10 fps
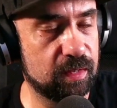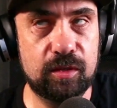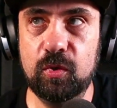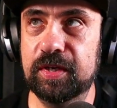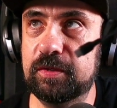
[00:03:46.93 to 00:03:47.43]

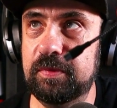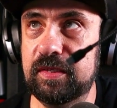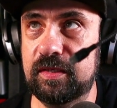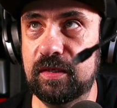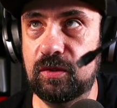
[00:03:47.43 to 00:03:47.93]

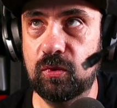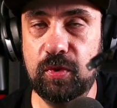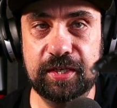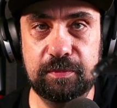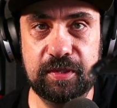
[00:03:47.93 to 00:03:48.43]
USB-C to
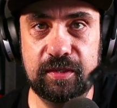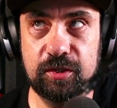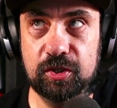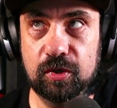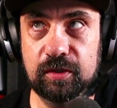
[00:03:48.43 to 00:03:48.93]
USB-C
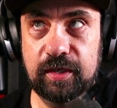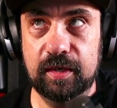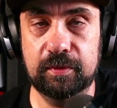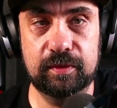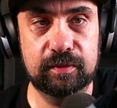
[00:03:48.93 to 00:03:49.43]
short
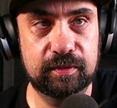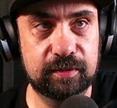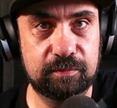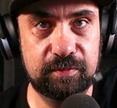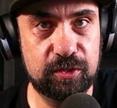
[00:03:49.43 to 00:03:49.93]
cable.
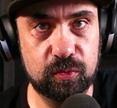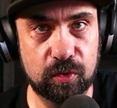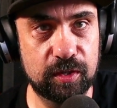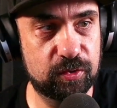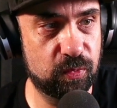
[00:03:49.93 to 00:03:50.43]
This
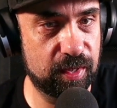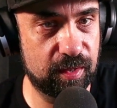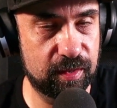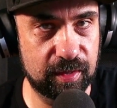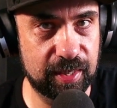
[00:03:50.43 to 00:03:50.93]
works
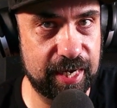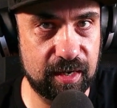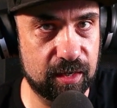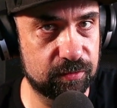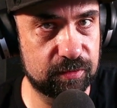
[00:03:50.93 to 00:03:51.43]
with line
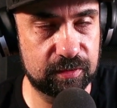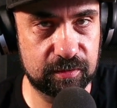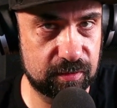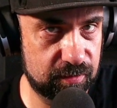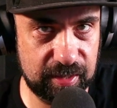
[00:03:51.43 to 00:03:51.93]
out
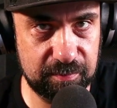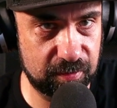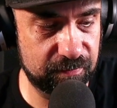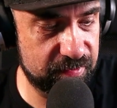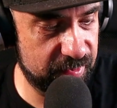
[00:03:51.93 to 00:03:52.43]
type
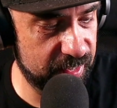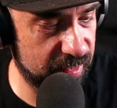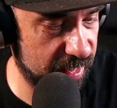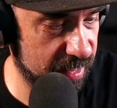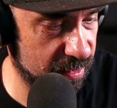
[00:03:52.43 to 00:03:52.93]
of
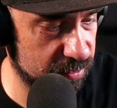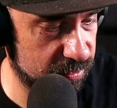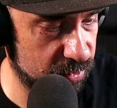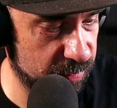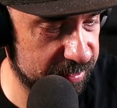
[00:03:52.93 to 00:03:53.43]
thing and
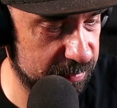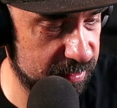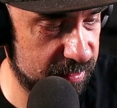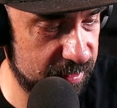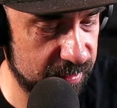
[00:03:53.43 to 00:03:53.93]
also
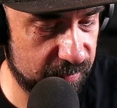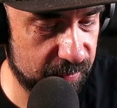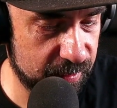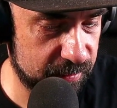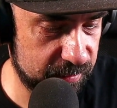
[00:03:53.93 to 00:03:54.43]
USB-C.
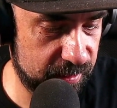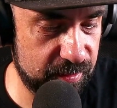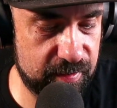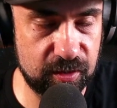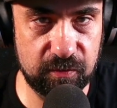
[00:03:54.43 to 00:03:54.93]
In
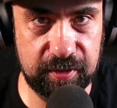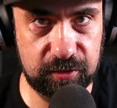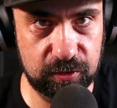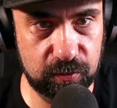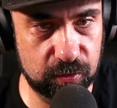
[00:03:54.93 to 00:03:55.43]
theory, it
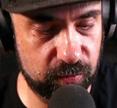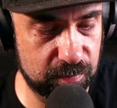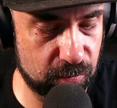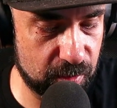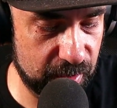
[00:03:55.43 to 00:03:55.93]
should work with
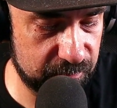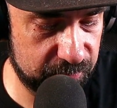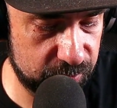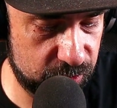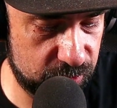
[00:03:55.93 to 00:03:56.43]
mobile
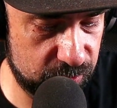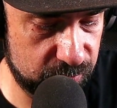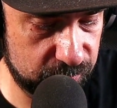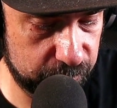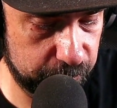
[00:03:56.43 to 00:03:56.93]
phones
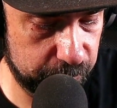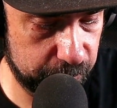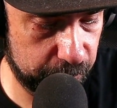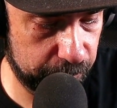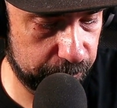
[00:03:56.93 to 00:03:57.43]
too.
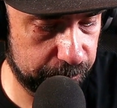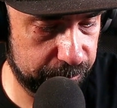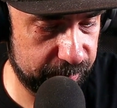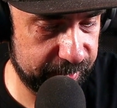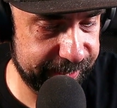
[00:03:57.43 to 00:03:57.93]

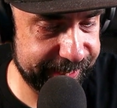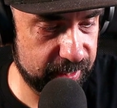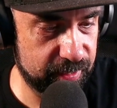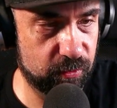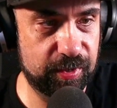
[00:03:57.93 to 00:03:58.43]

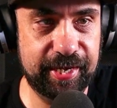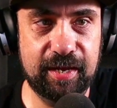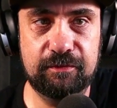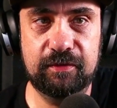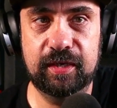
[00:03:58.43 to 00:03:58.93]
We
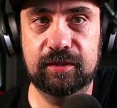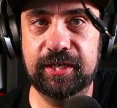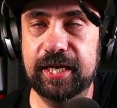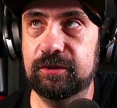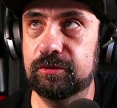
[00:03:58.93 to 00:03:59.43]
have
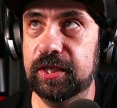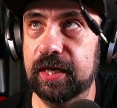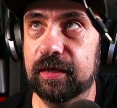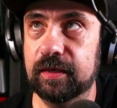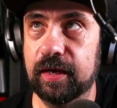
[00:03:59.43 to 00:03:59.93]
jack to
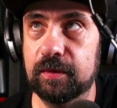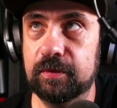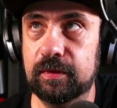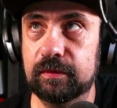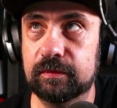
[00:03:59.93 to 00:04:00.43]
jack
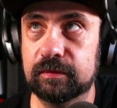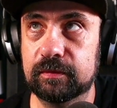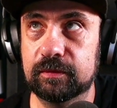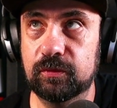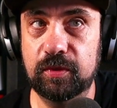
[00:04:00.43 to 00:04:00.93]
cable
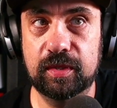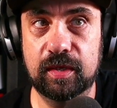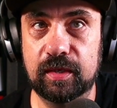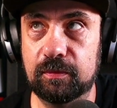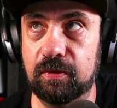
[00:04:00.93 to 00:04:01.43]
with
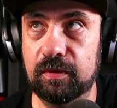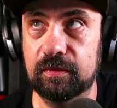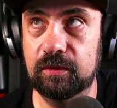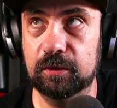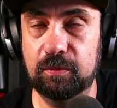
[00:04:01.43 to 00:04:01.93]

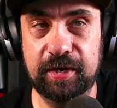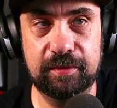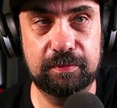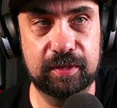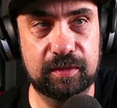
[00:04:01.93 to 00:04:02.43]
not
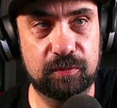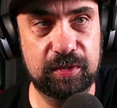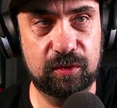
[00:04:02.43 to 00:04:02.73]
braided but with